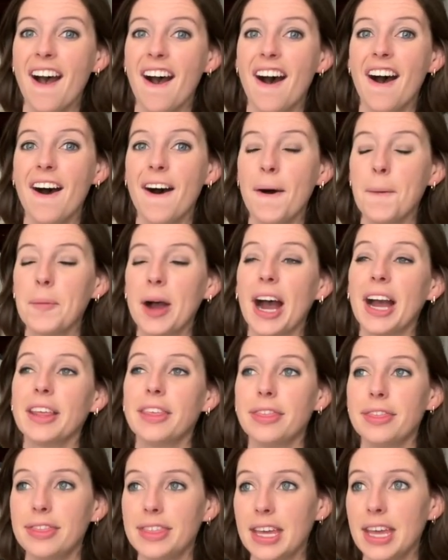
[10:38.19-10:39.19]
I
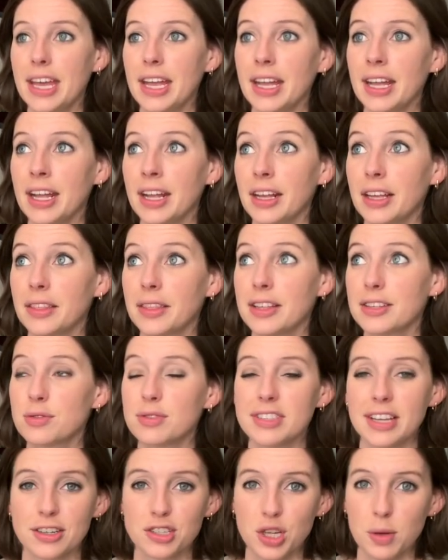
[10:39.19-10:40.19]
think this
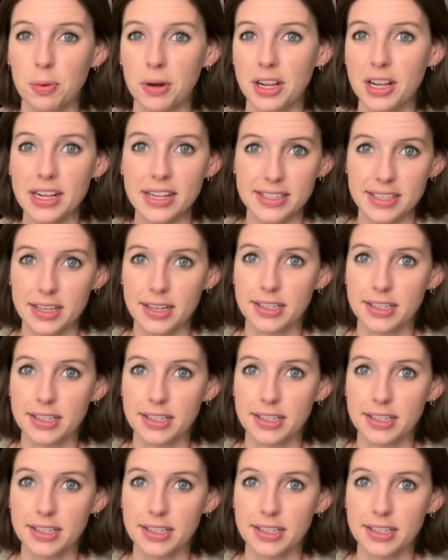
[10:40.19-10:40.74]
one's actually pretty easy,